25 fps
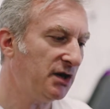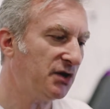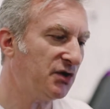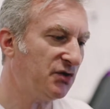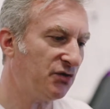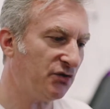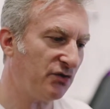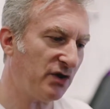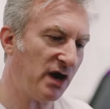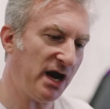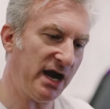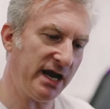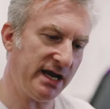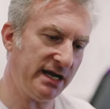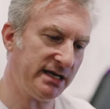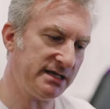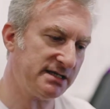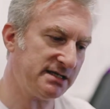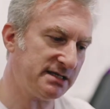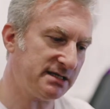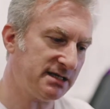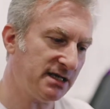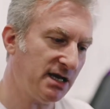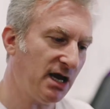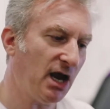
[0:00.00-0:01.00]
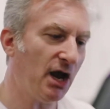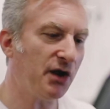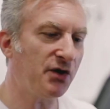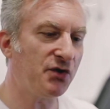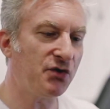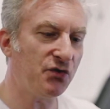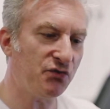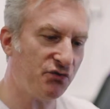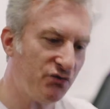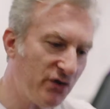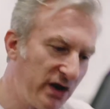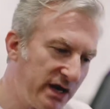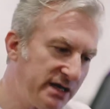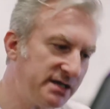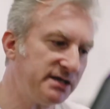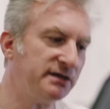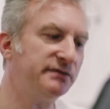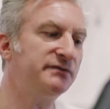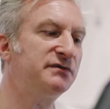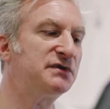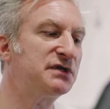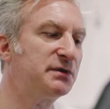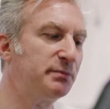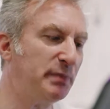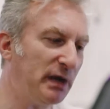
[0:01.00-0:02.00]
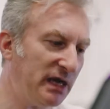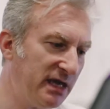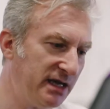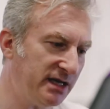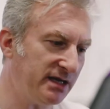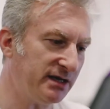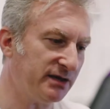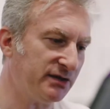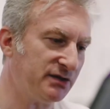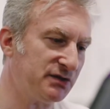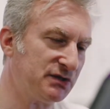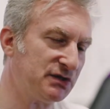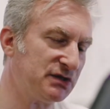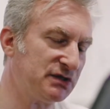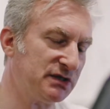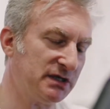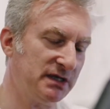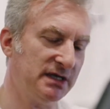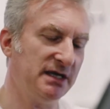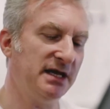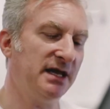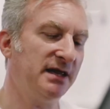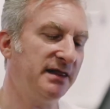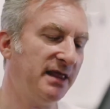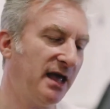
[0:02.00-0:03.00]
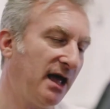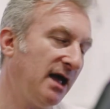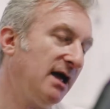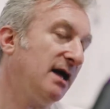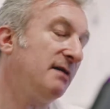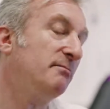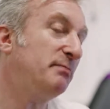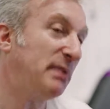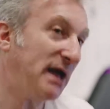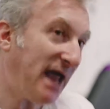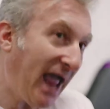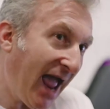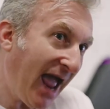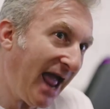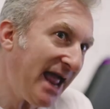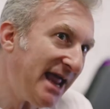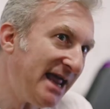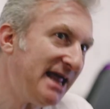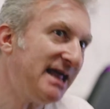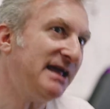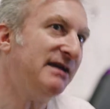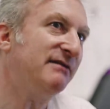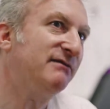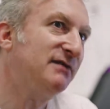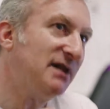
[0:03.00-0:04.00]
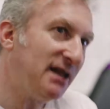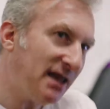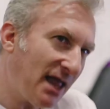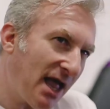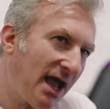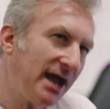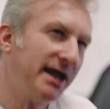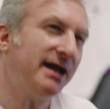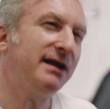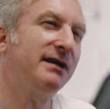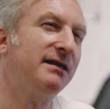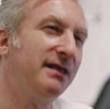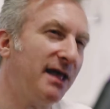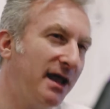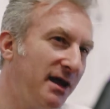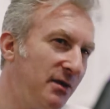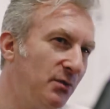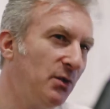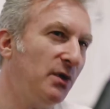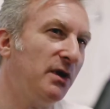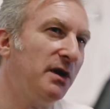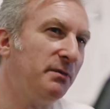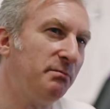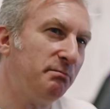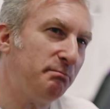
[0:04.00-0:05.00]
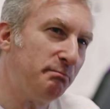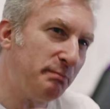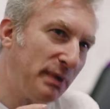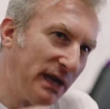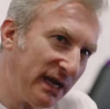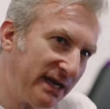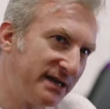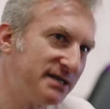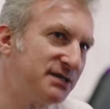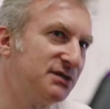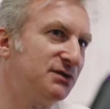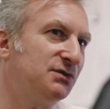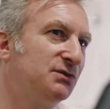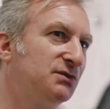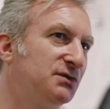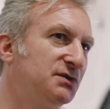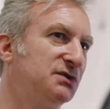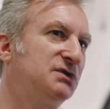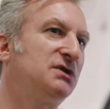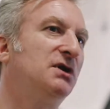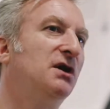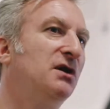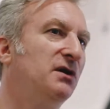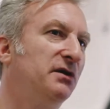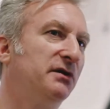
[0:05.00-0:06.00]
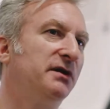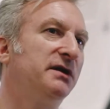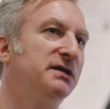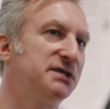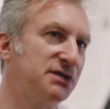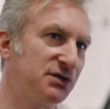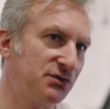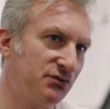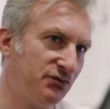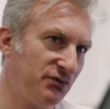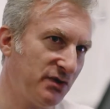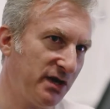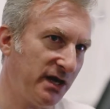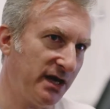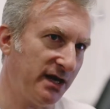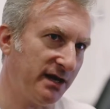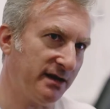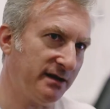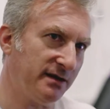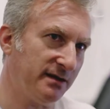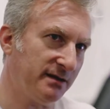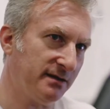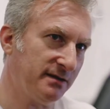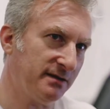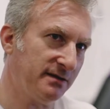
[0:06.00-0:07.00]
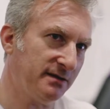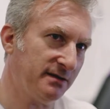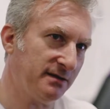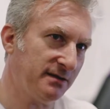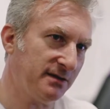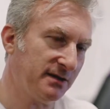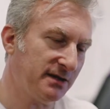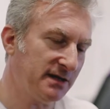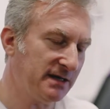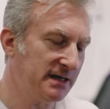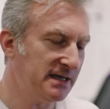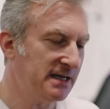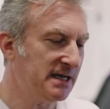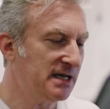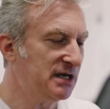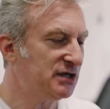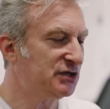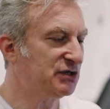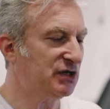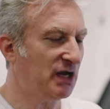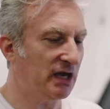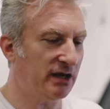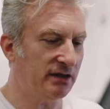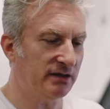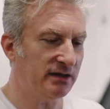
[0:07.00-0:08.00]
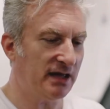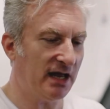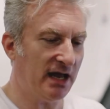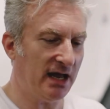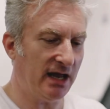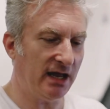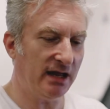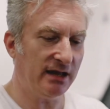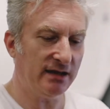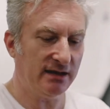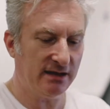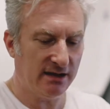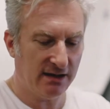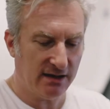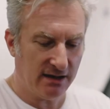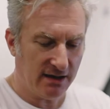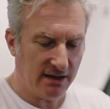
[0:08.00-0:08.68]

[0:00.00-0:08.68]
create a grid of speakers that behaved like they were pixels on a screen, so that